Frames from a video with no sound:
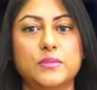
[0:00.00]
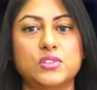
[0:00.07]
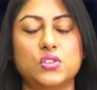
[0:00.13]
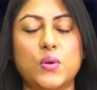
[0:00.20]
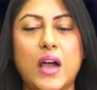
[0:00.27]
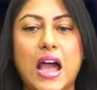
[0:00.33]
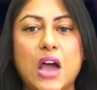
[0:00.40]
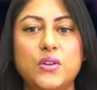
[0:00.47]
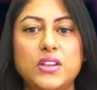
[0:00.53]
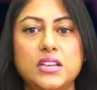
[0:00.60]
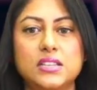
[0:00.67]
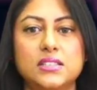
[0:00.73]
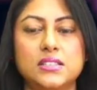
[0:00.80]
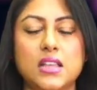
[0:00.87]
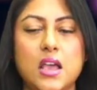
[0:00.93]
So, how
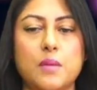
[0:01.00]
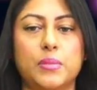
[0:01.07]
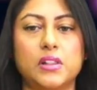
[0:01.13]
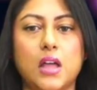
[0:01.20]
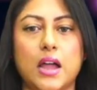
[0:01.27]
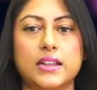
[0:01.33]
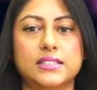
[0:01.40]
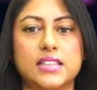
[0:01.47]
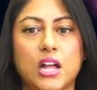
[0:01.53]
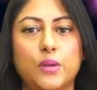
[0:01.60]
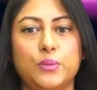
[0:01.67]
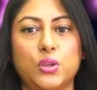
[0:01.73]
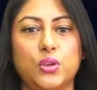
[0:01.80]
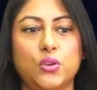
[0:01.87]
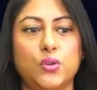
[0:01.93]
does Pilates
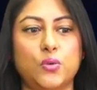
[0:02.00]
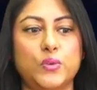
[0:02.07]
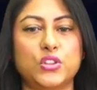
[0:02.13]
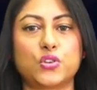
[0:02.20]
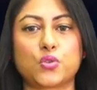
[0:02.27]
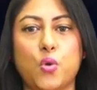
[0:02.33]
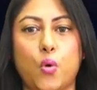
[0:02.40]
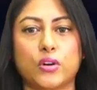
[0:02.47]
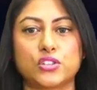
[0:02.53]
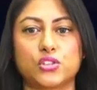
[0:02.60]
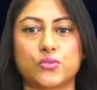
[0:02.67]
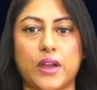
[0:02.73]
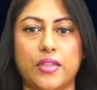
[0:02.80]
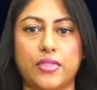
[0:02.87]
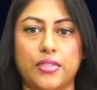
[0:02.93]
help you with your core
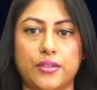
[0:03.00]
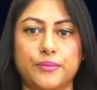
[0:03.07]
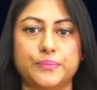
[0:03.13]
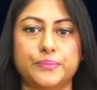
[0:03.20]
strength?